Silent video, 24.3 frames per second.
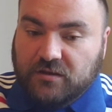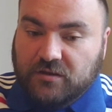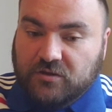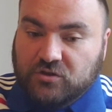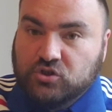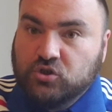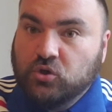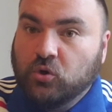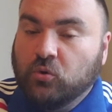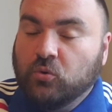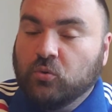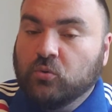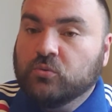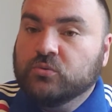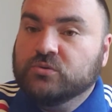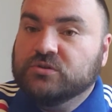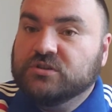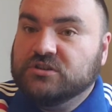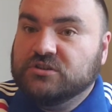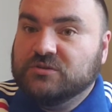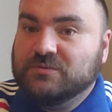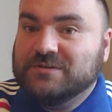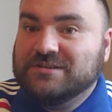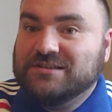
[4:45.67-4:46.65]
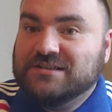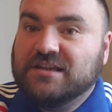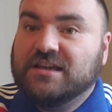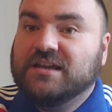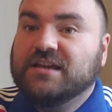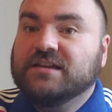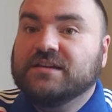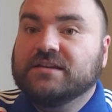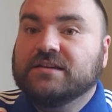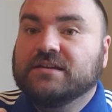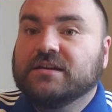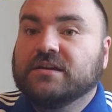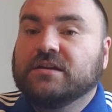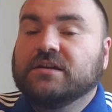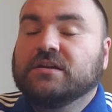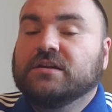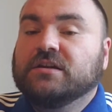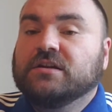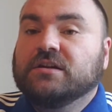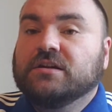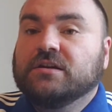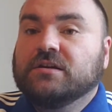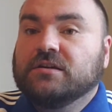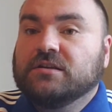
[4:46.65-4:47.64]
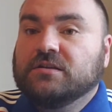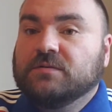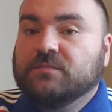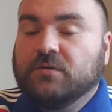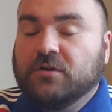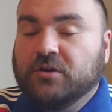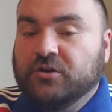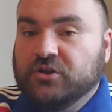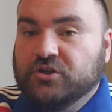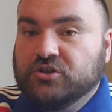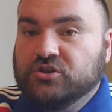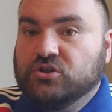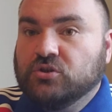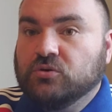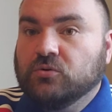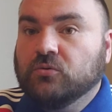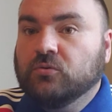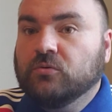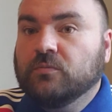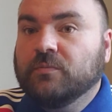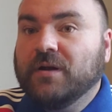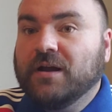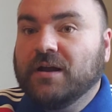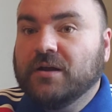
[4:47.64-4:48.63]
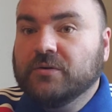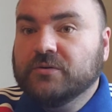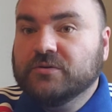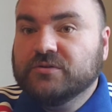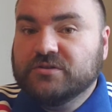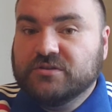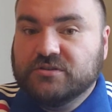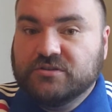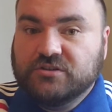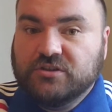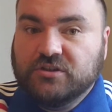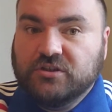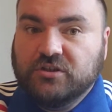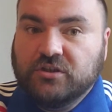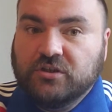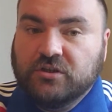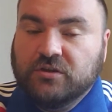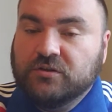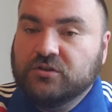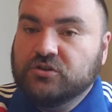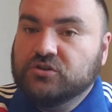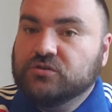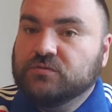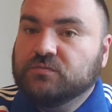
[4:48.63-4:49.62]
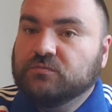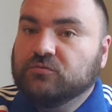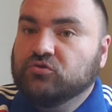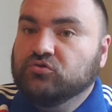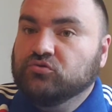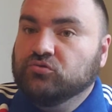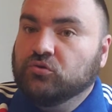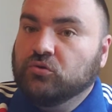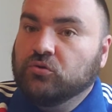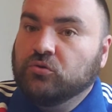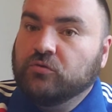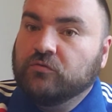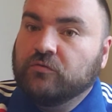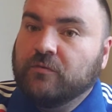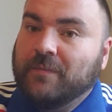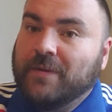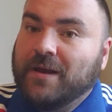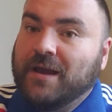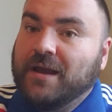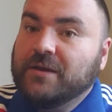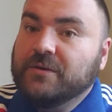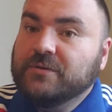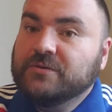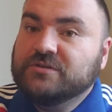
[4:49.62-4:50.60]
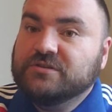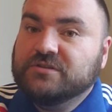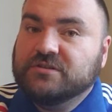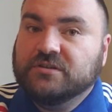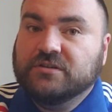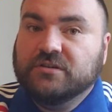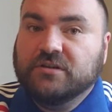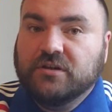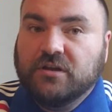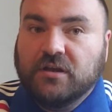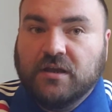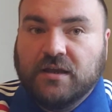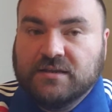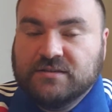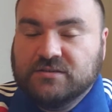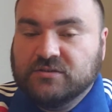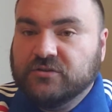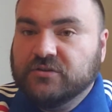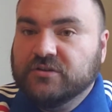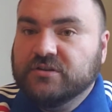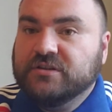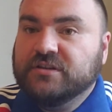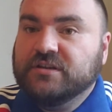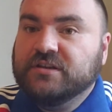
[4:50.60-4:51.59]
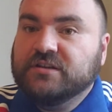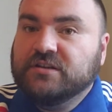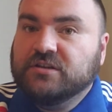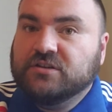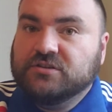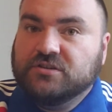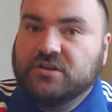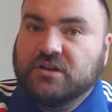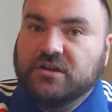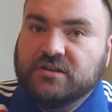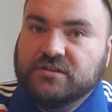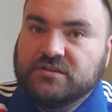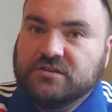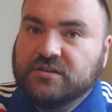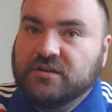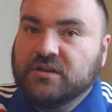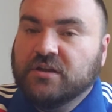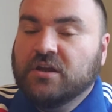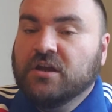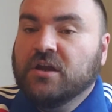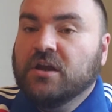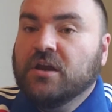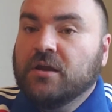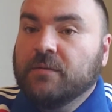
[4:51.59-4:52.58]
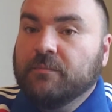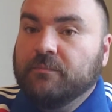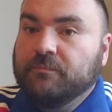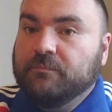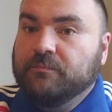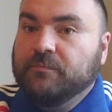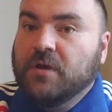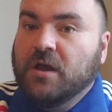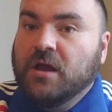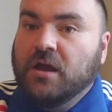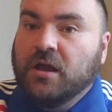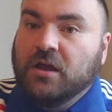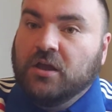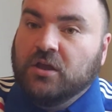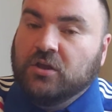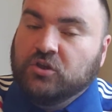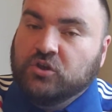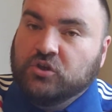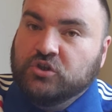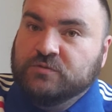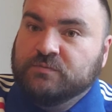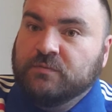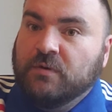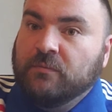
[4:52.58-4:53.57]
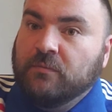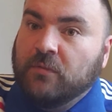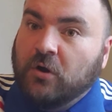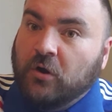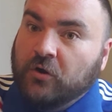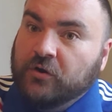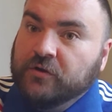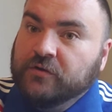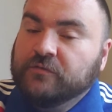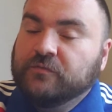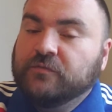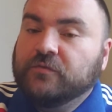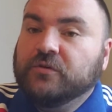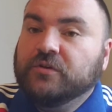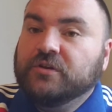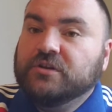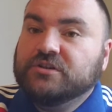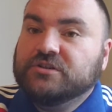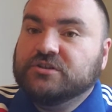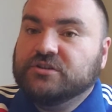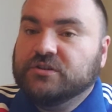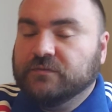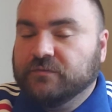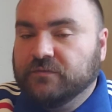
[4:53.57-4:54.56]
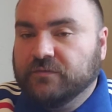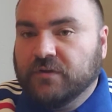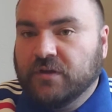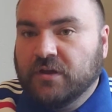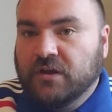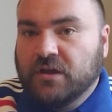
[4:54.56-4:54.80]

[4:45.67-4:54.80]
tools, as we say, on your tool belt, so you can just draw them out. And as I did, I started to use my mindfulness of